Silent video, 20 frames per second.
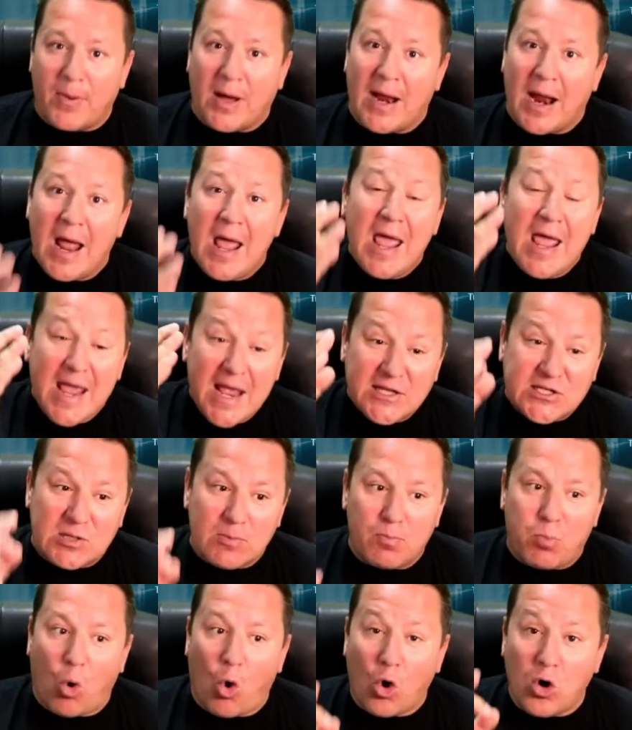but it's
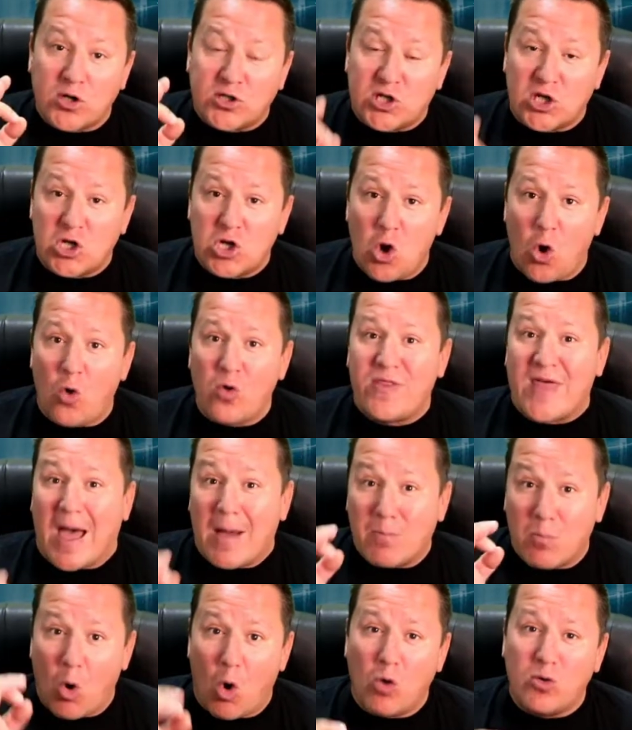important to know
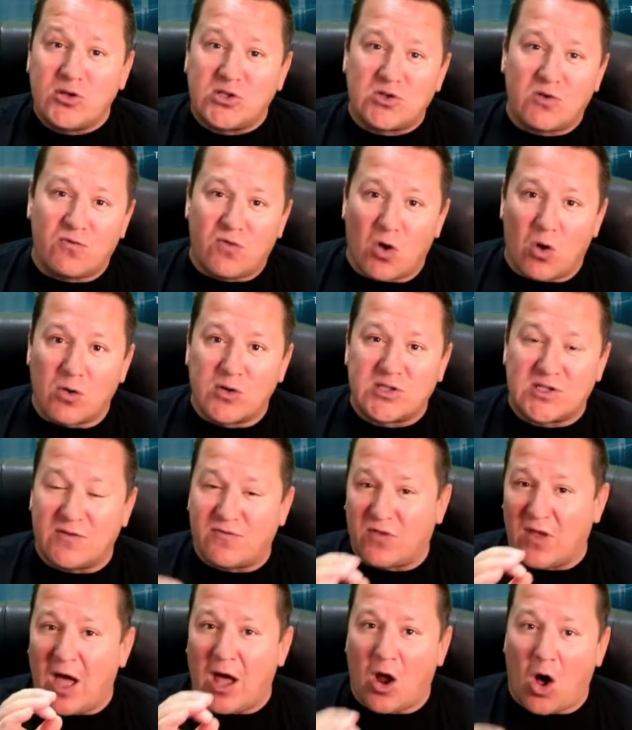that most of those,
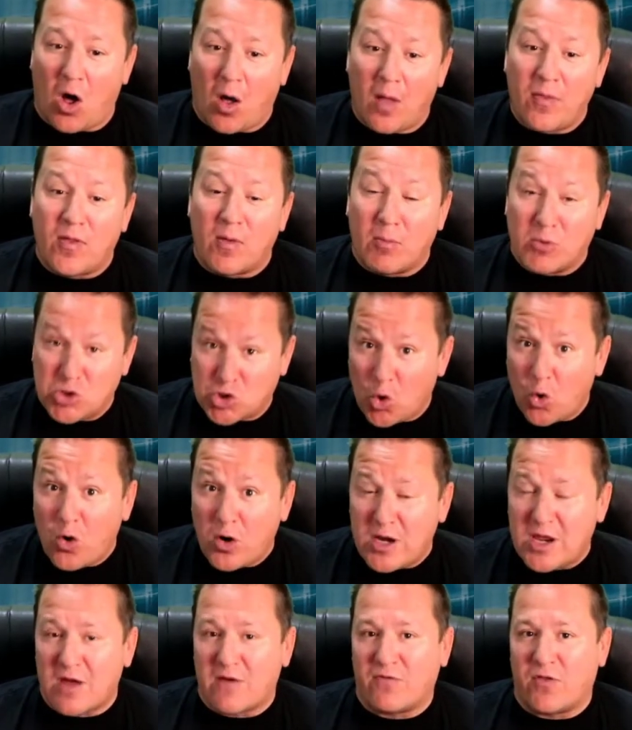if not the
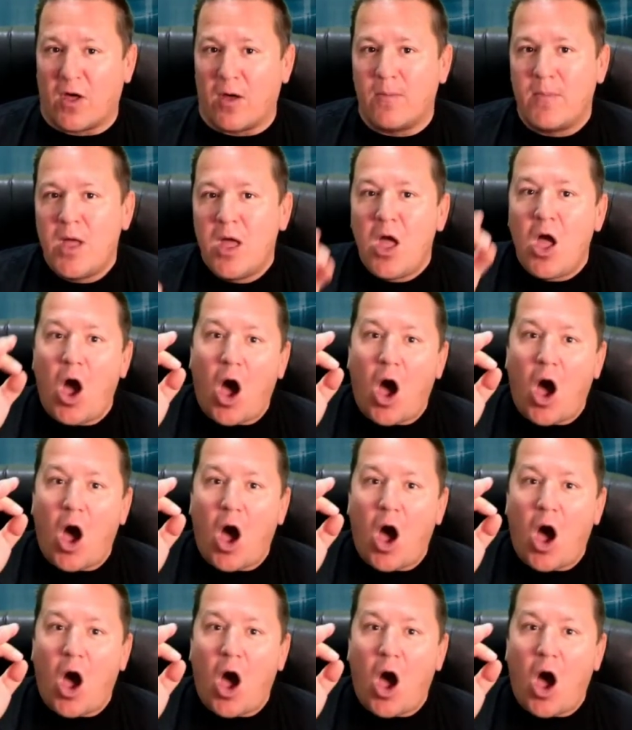majority of them,